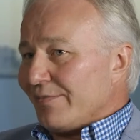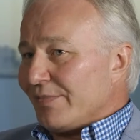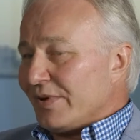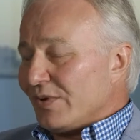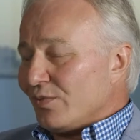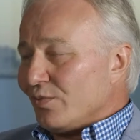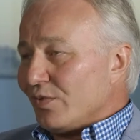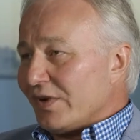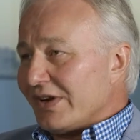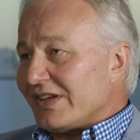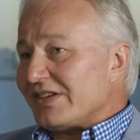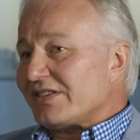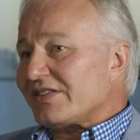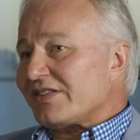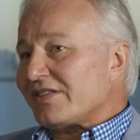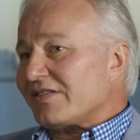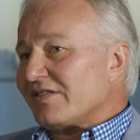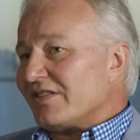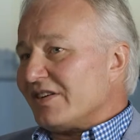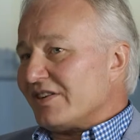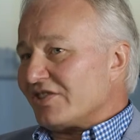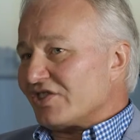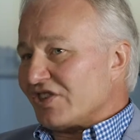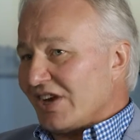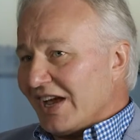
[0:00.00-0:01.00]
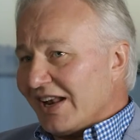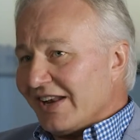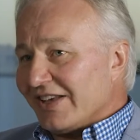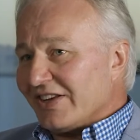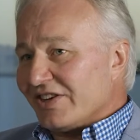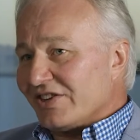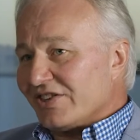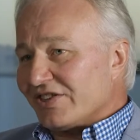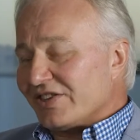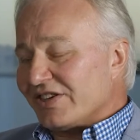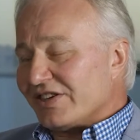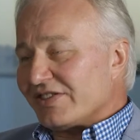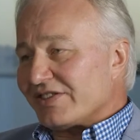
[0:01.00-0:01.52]
But what is a
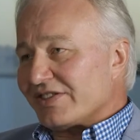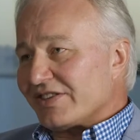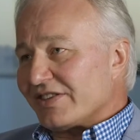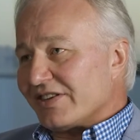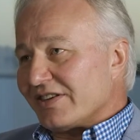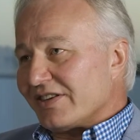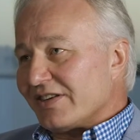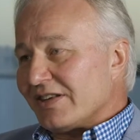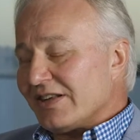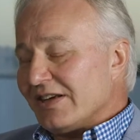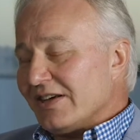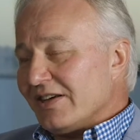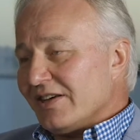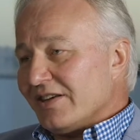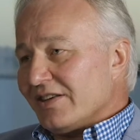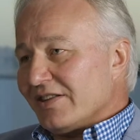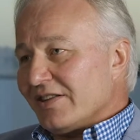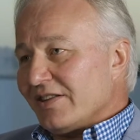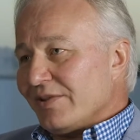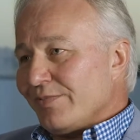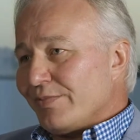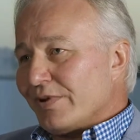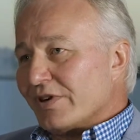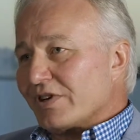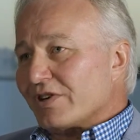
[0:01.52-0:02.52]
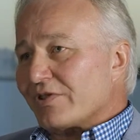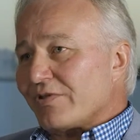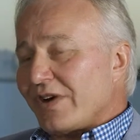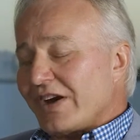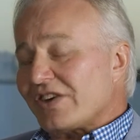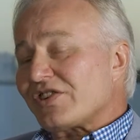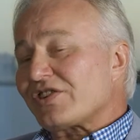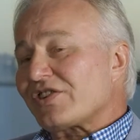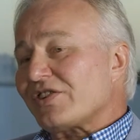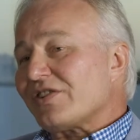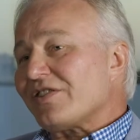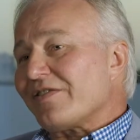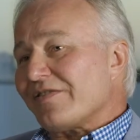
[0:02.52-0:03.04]
challenge is that the
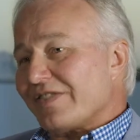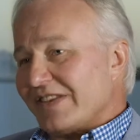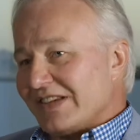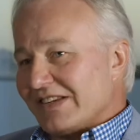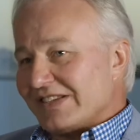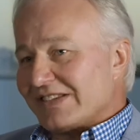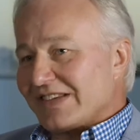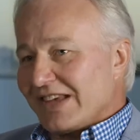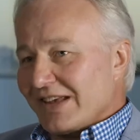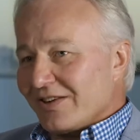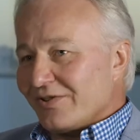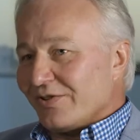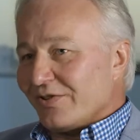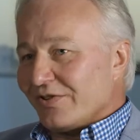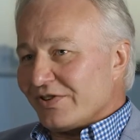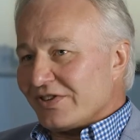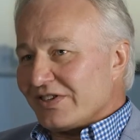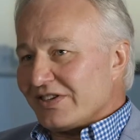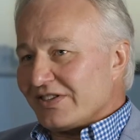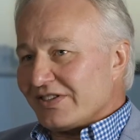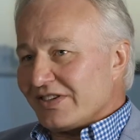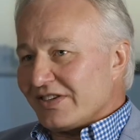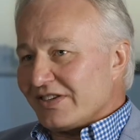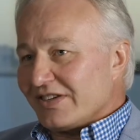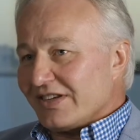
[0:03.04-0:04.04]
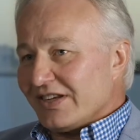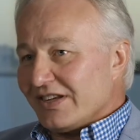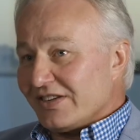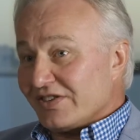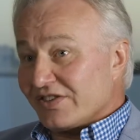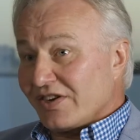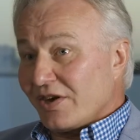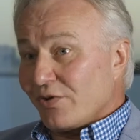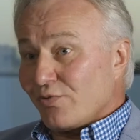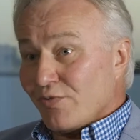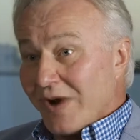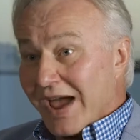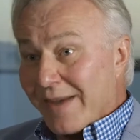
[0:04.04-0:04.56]
progression of these technologies is
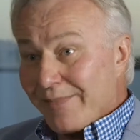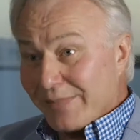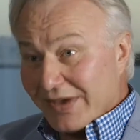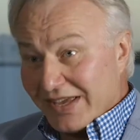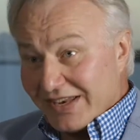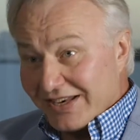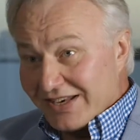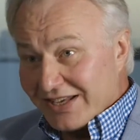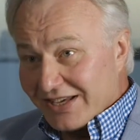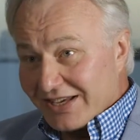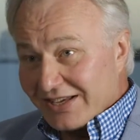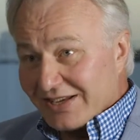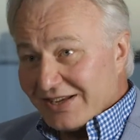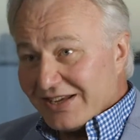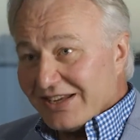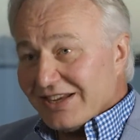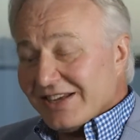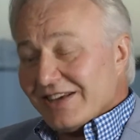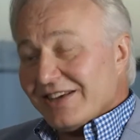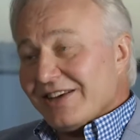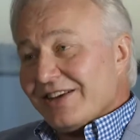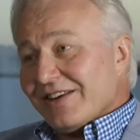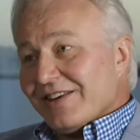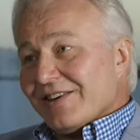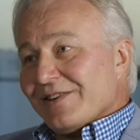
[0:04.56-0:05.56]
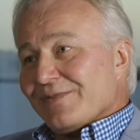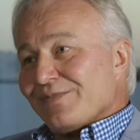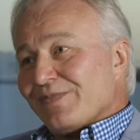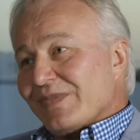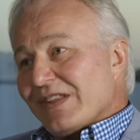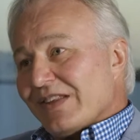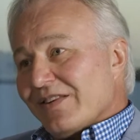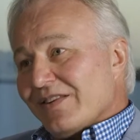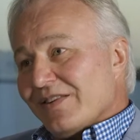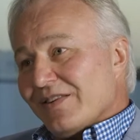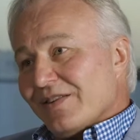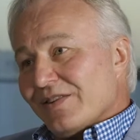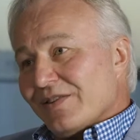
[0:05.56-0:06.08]
so rapid
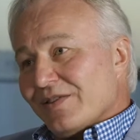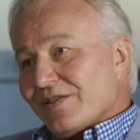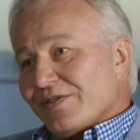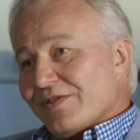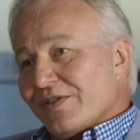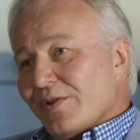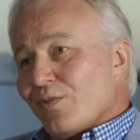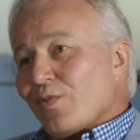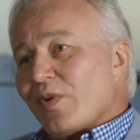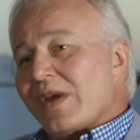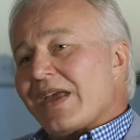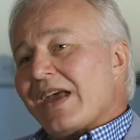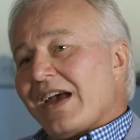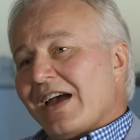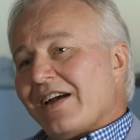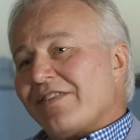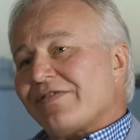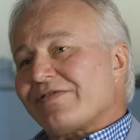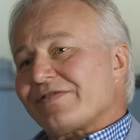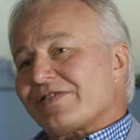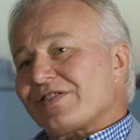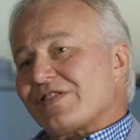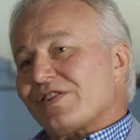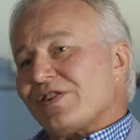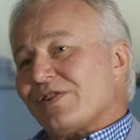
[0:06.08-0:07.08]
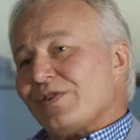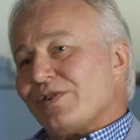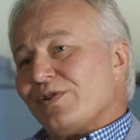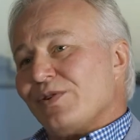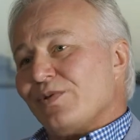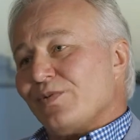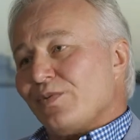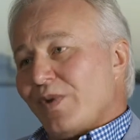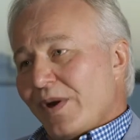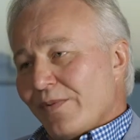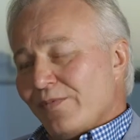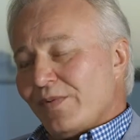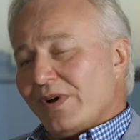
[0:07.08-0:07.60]
that we have to,
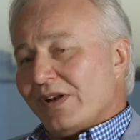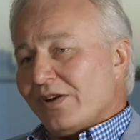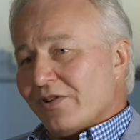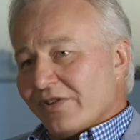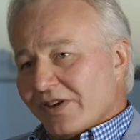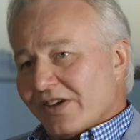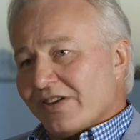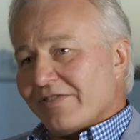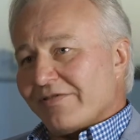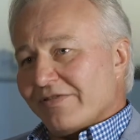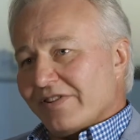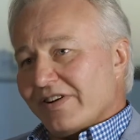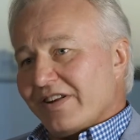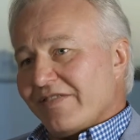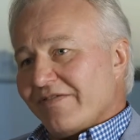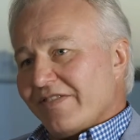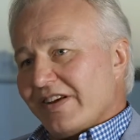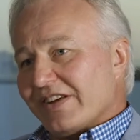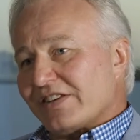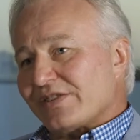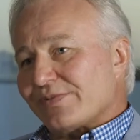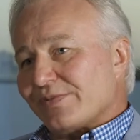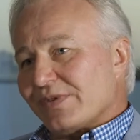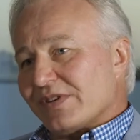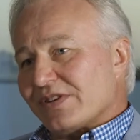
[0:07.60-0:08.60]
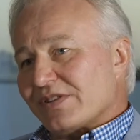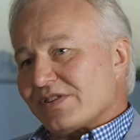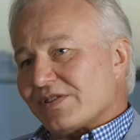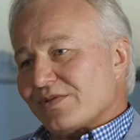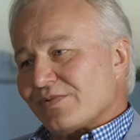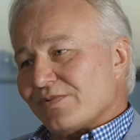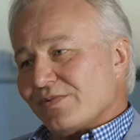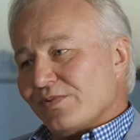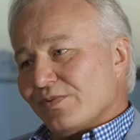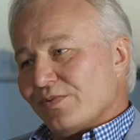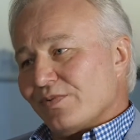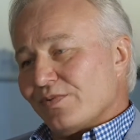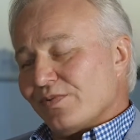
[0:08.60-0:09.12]
when we're looking for an investment,
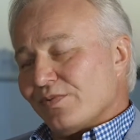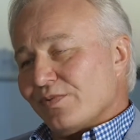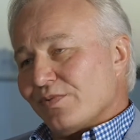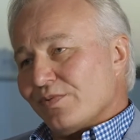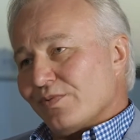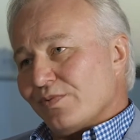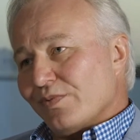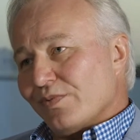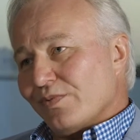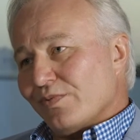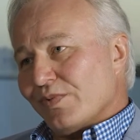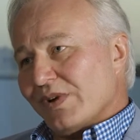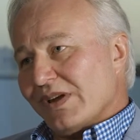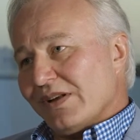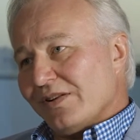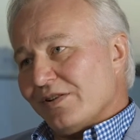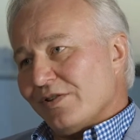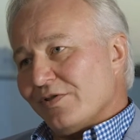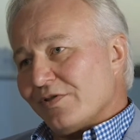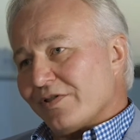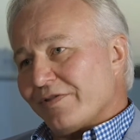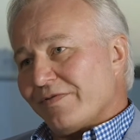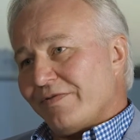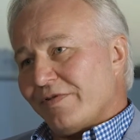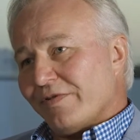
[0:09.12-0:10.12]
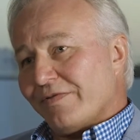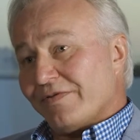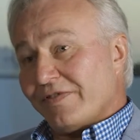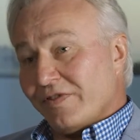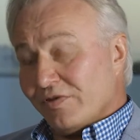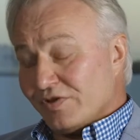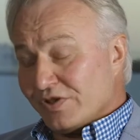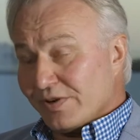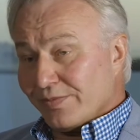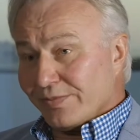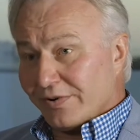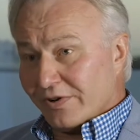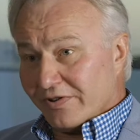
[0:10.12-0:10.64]
we look for
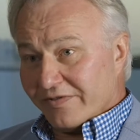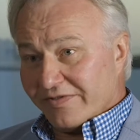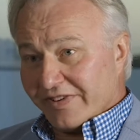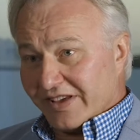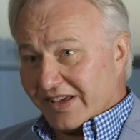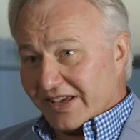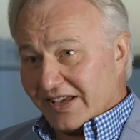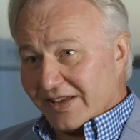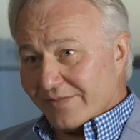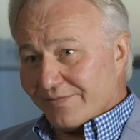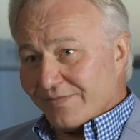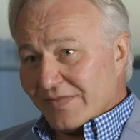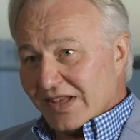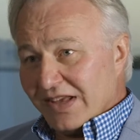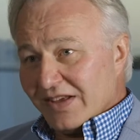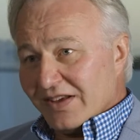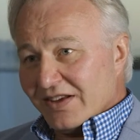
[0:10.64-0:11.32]
future-proofing it.